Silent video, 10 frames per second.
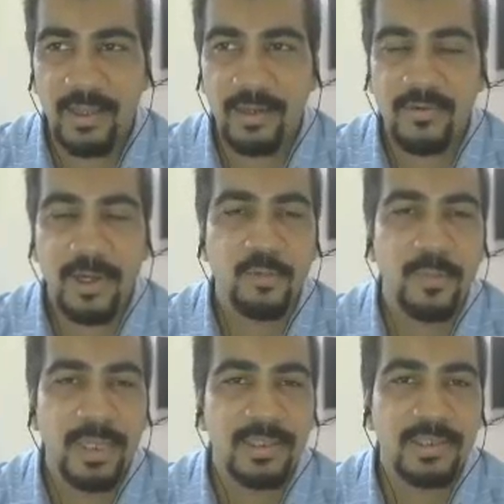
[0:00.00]
and try to
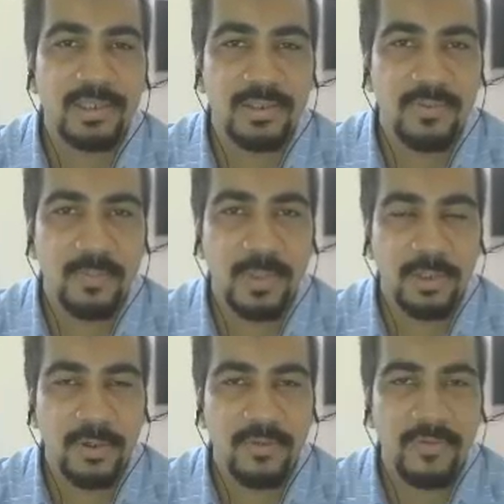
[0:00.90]
make this
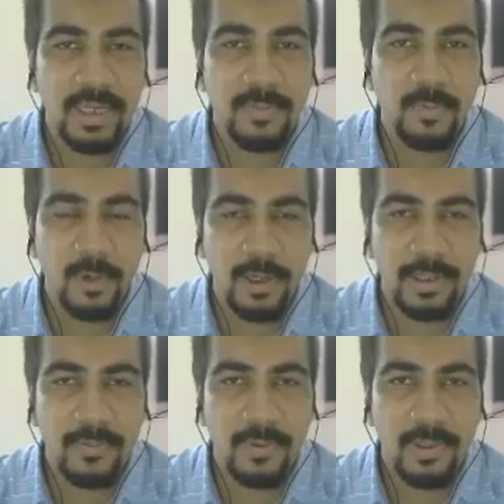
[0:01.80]
particular weekend
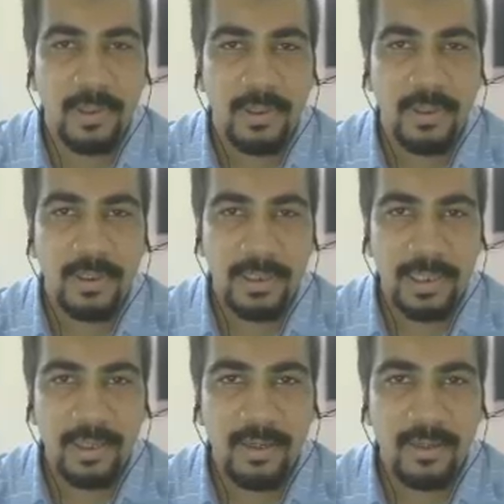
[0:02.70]
productive. Till
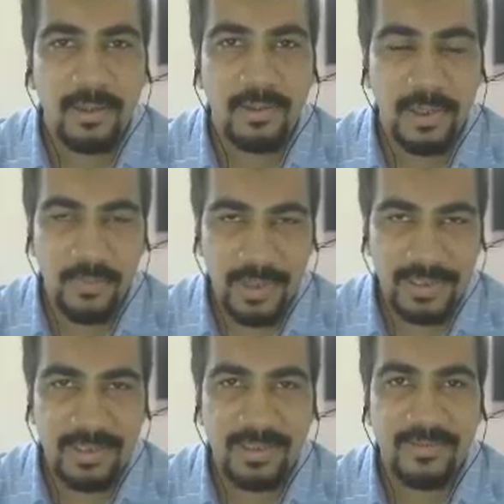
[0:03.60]
then, trade wisely.